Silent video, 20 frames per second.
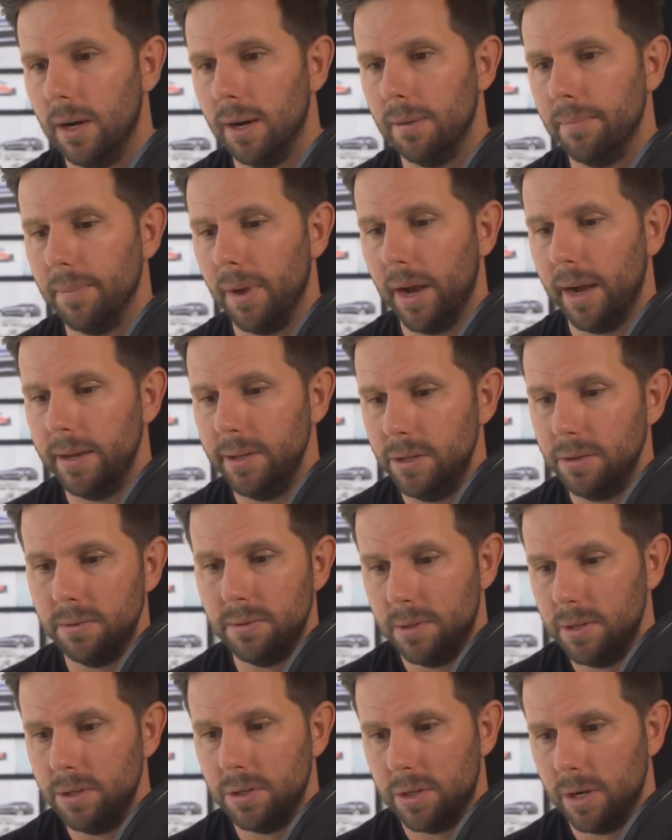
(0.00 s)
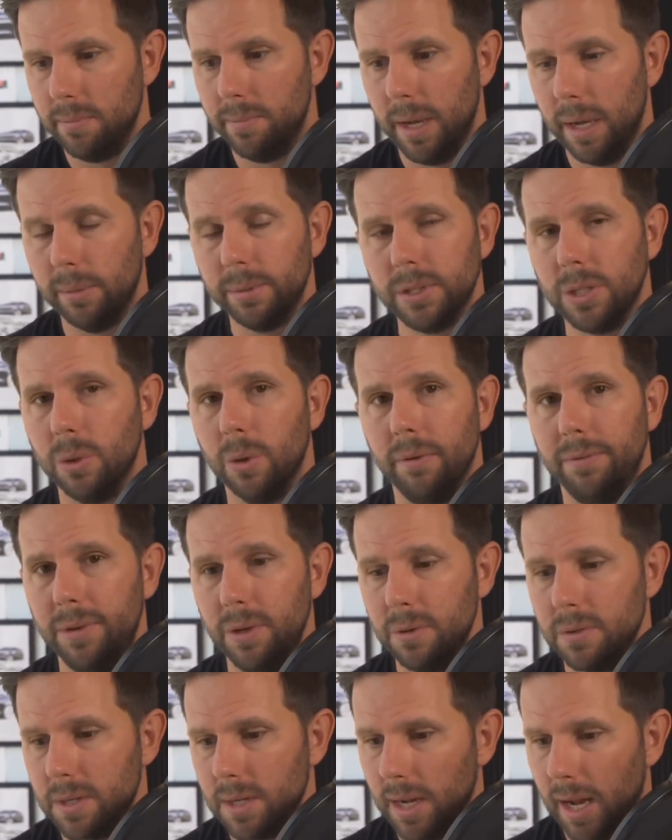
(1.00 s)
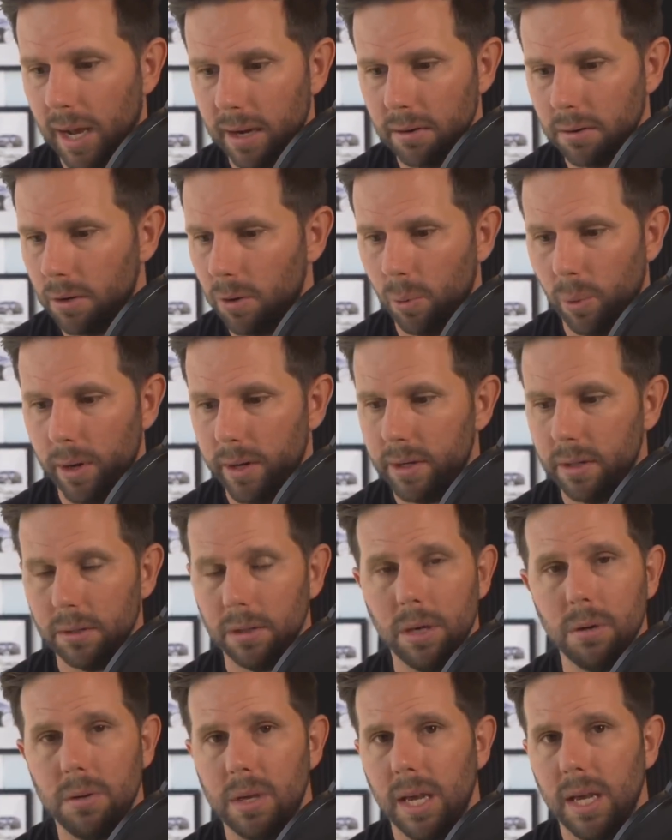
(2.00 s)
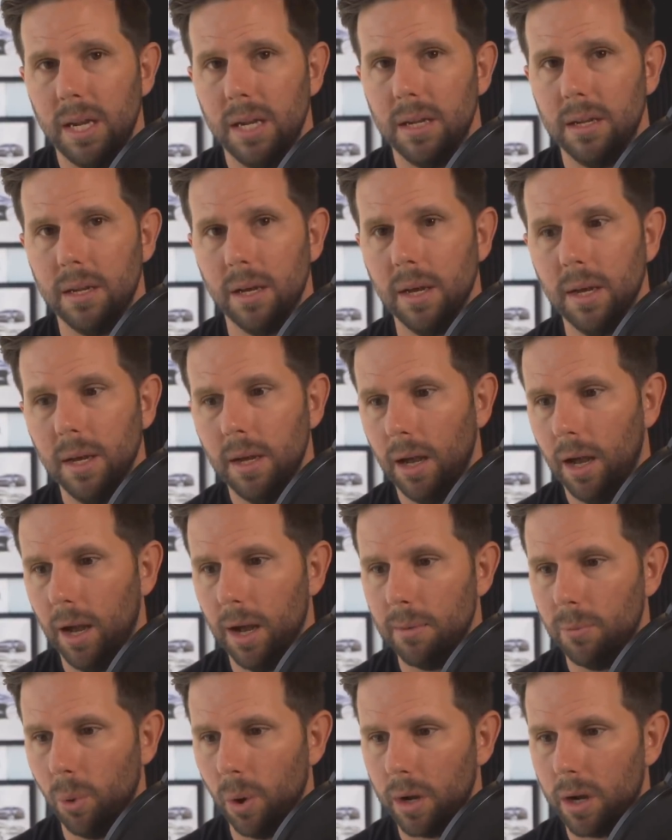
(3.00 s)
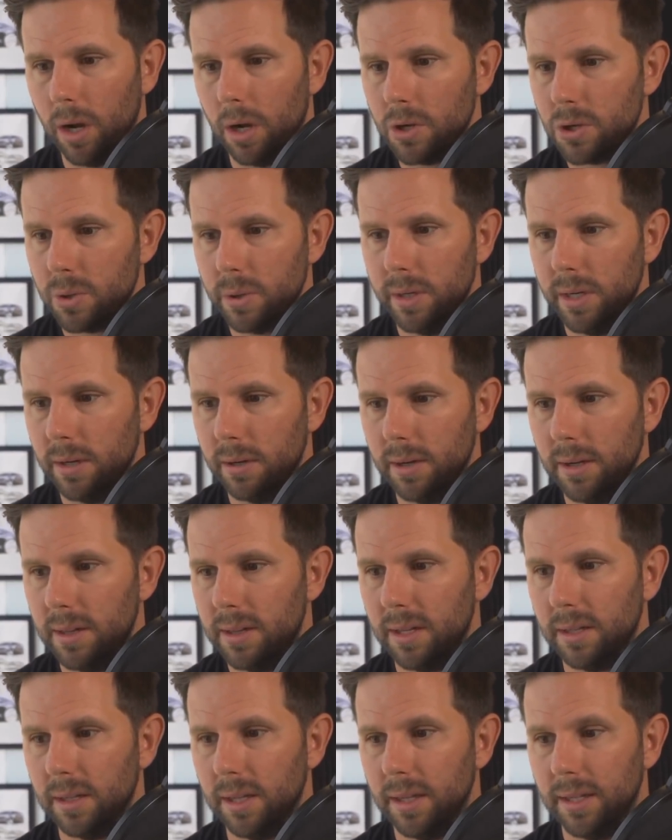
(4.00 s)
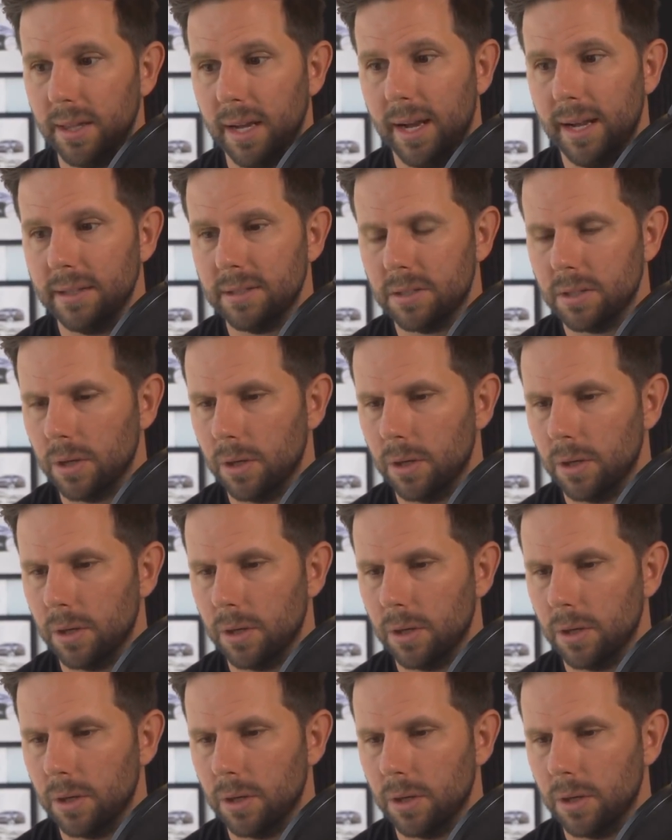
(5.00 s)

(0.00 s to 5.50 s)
Um, uh, you, you should be able to refuse it. I don't know where you're located, um, what country or anything like that.